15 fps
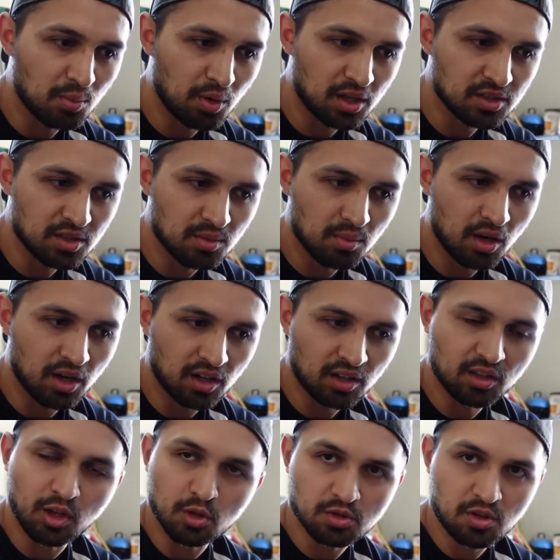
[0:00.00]
pressure or even
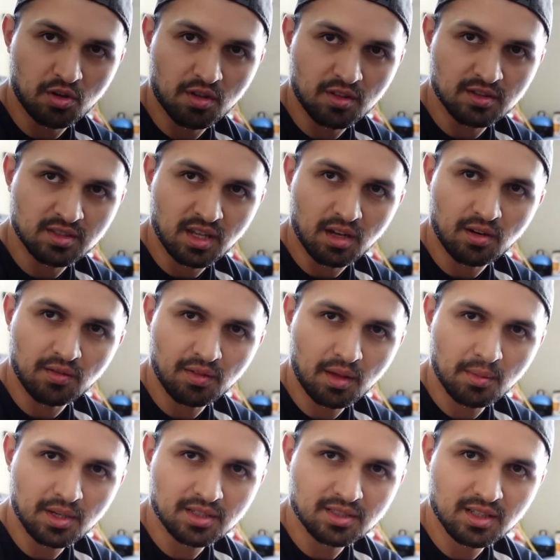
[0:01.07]
closer to the center, if that
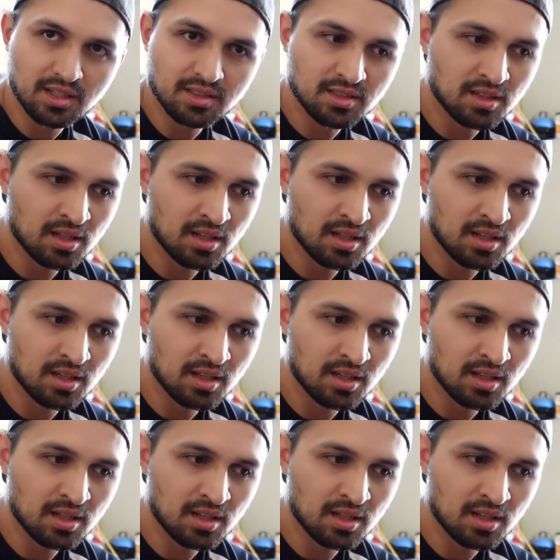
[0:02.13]
makes sense.